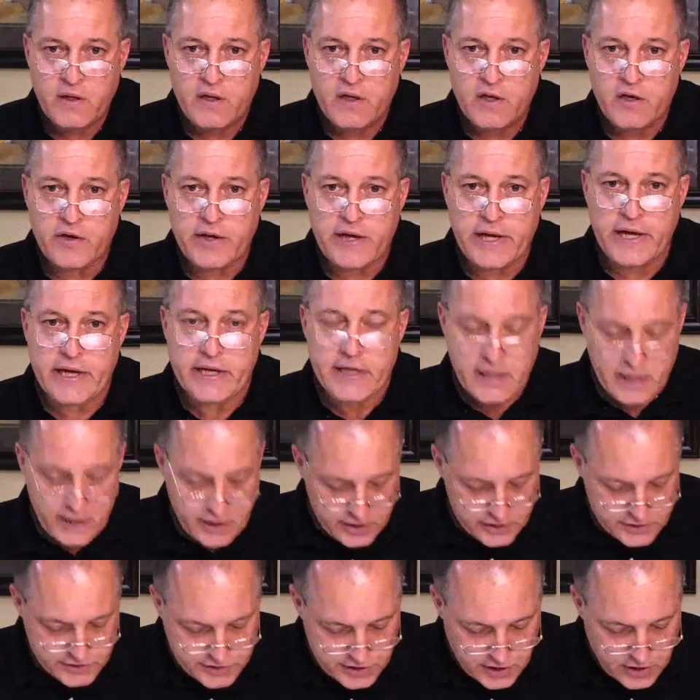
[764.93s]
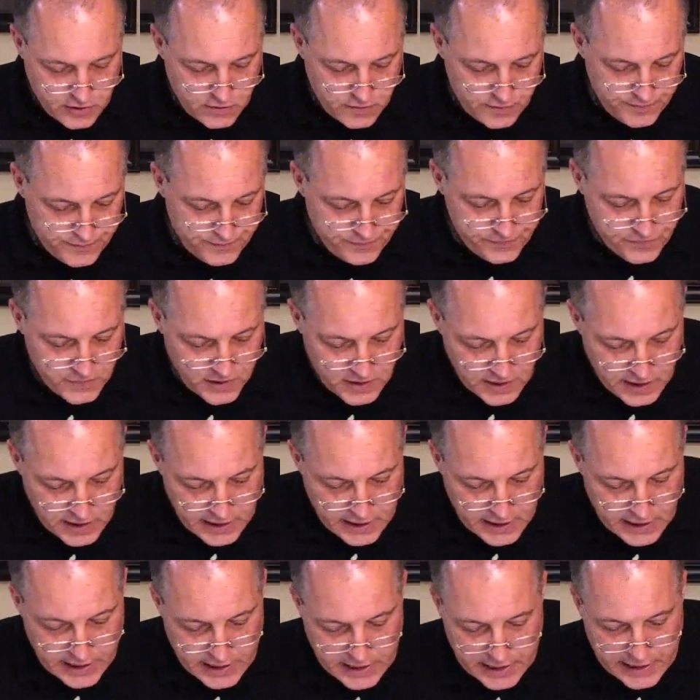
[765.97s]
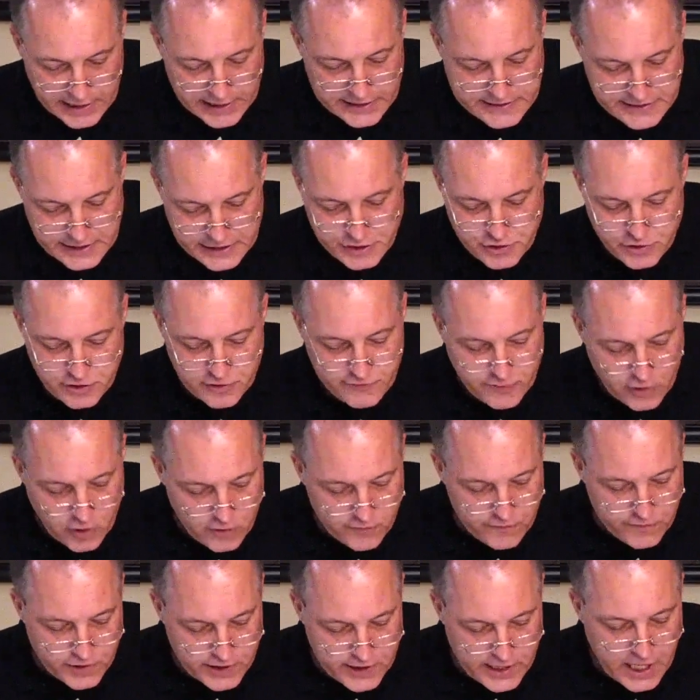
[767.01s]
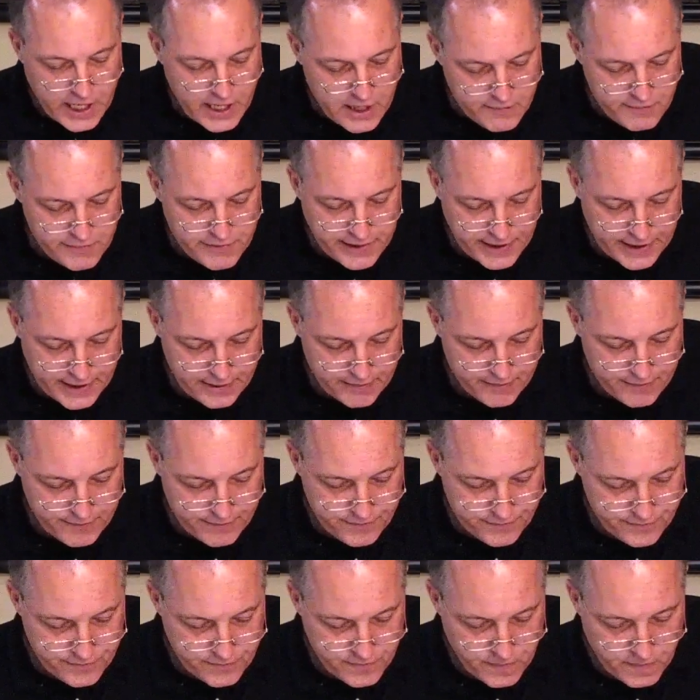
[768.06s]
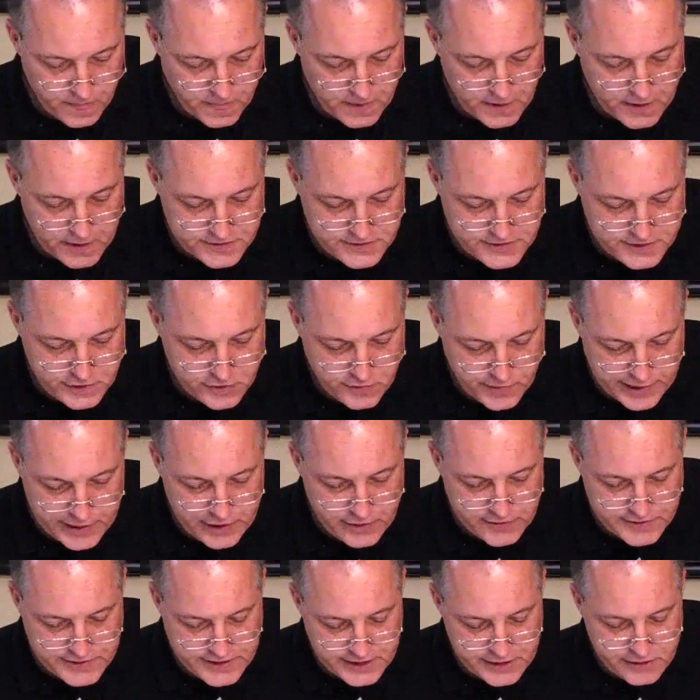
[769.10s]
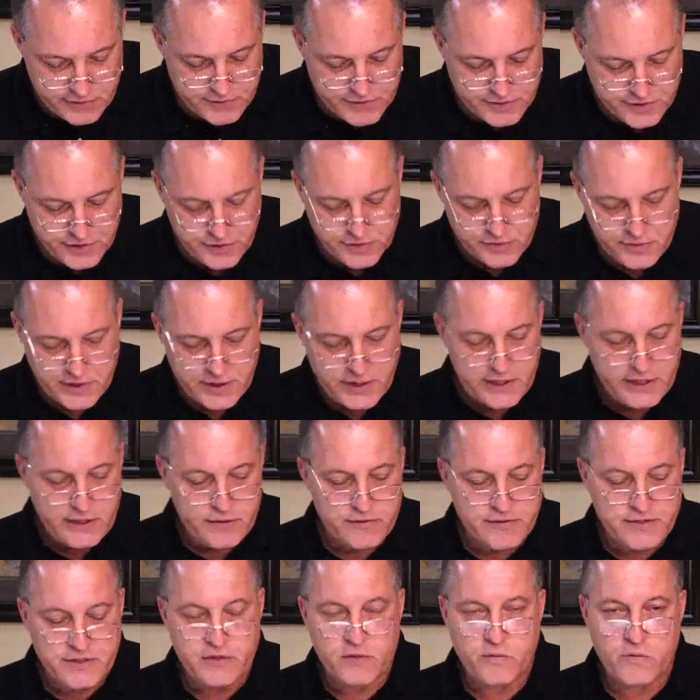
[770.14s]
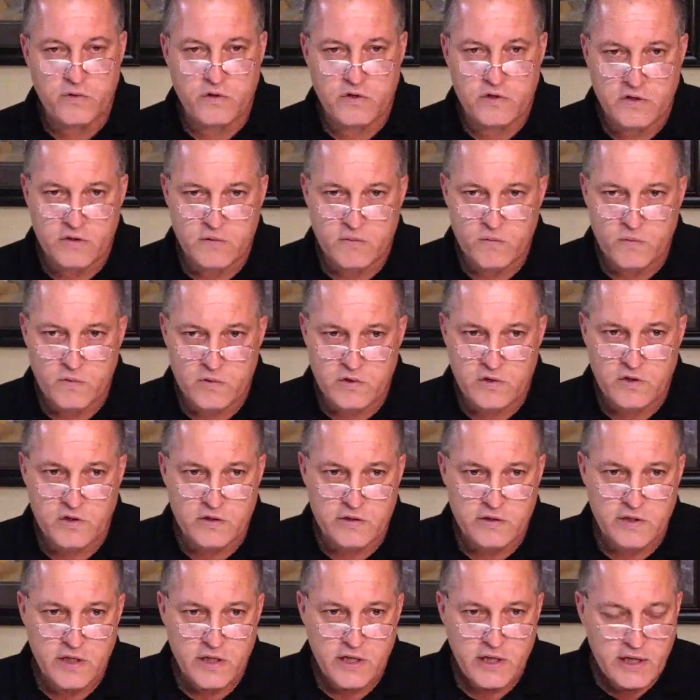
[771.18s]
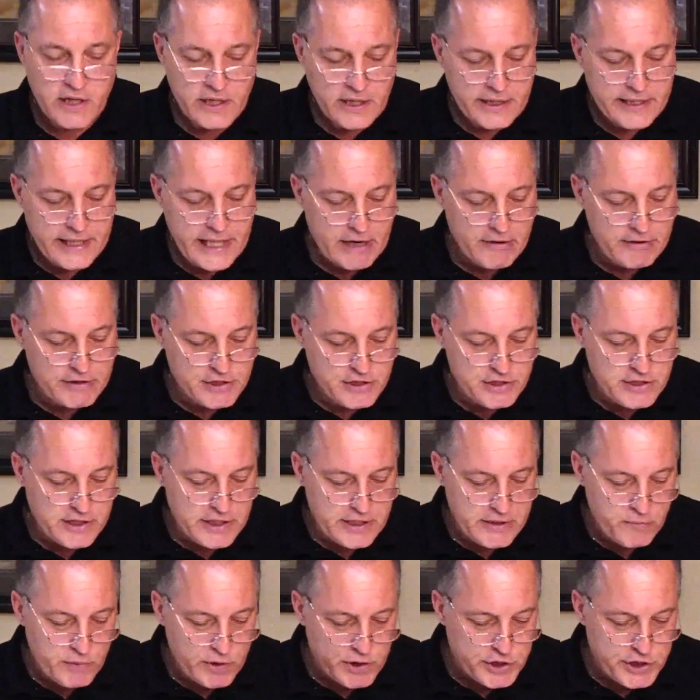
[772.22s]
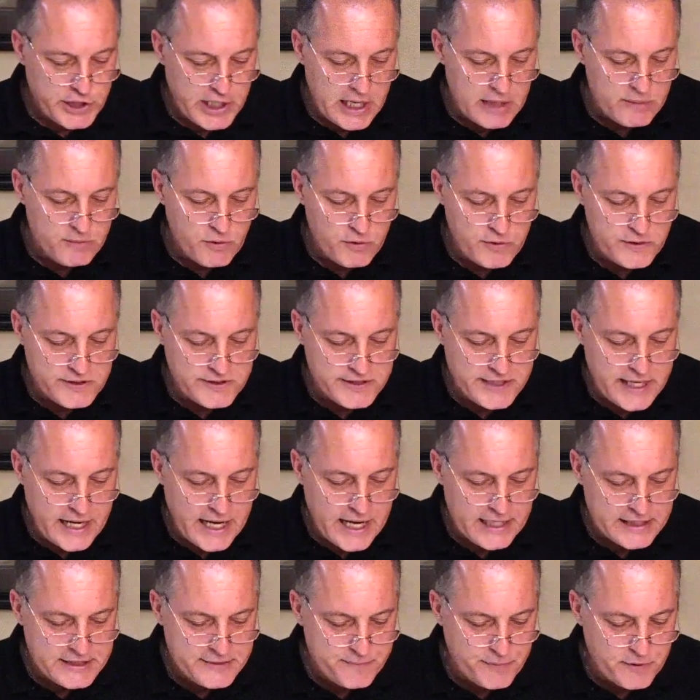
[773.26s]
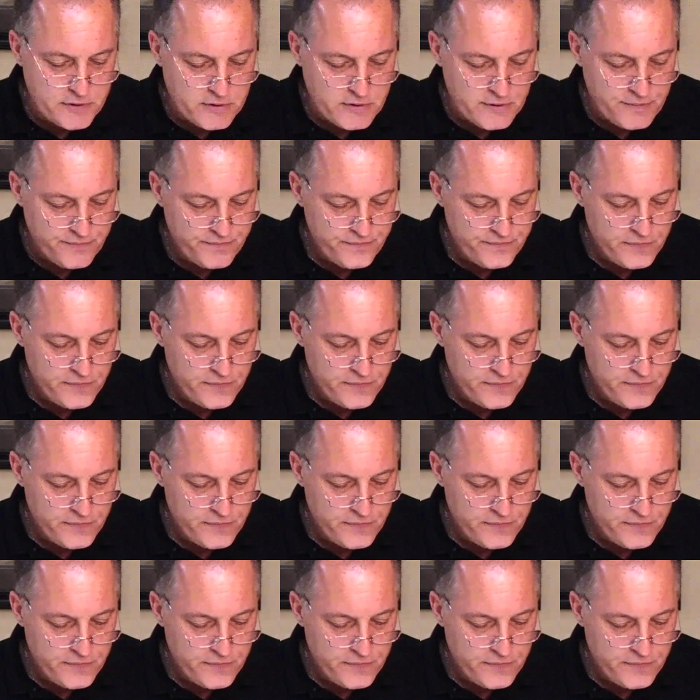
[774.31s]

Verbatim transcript: Okay? So he says, You have overcome them, because greater is he who is you than he who is in the world. Now, in, in, when John wrote his gospel,